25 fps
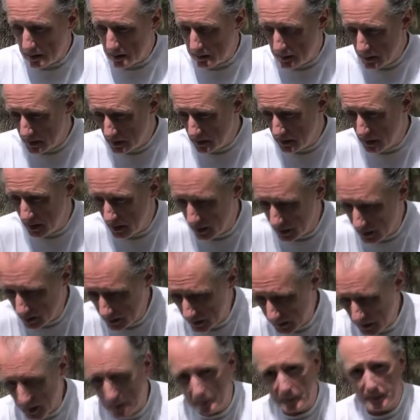meant to be a year,
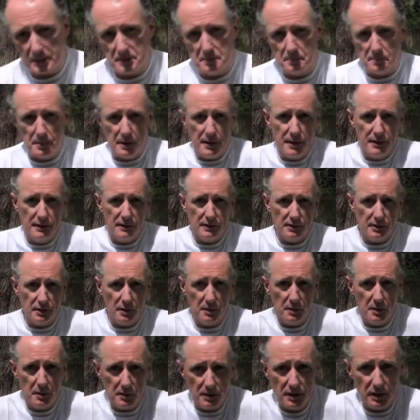then we go back to Britain.
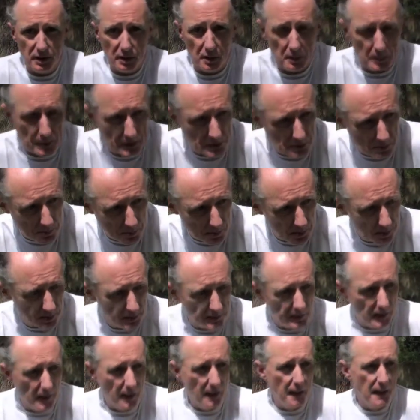So we did go back to
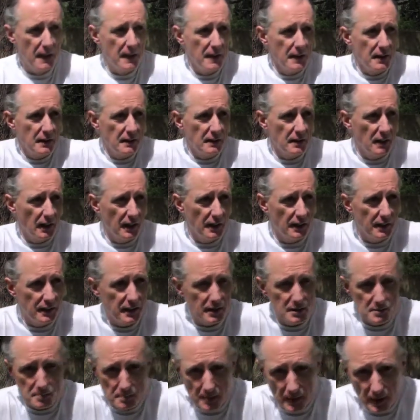Britain, and
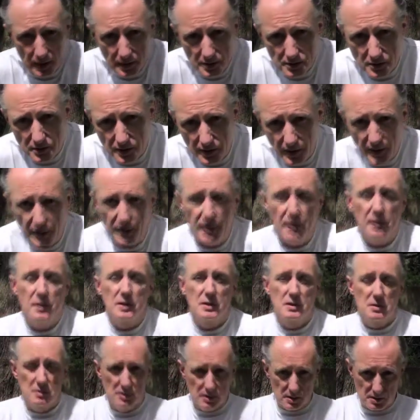his branch there,
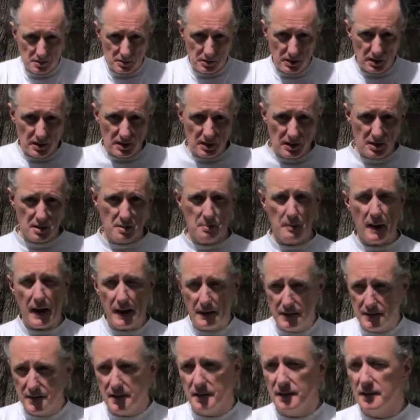which we
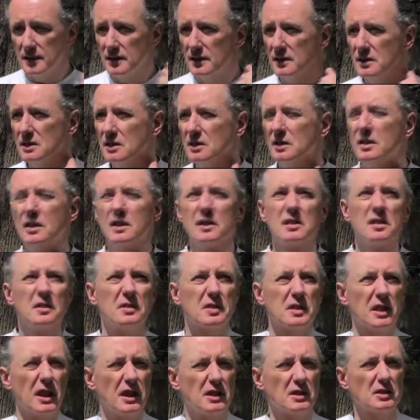expanded into
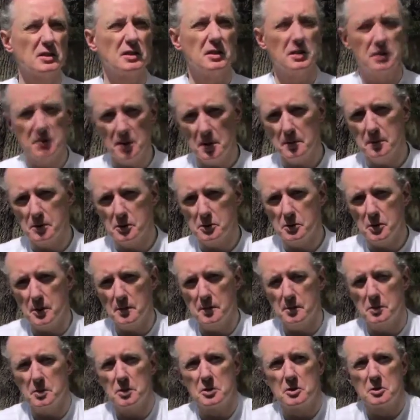substantial double,
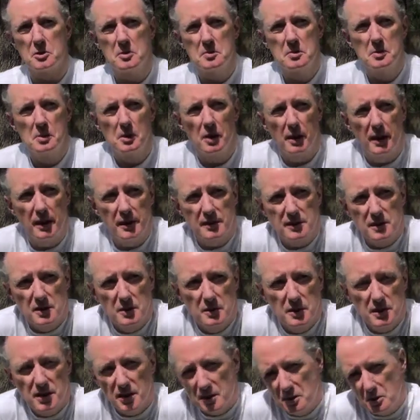triple, quadruple
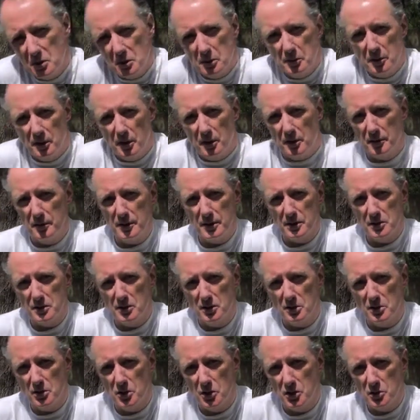glazing. We did an awful lot of
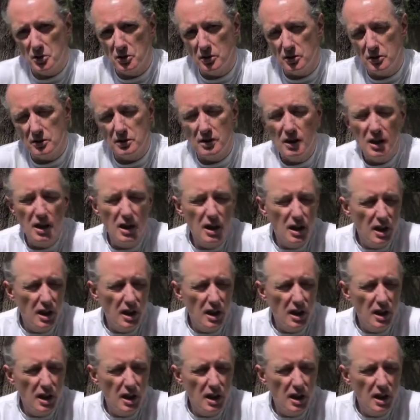institutions,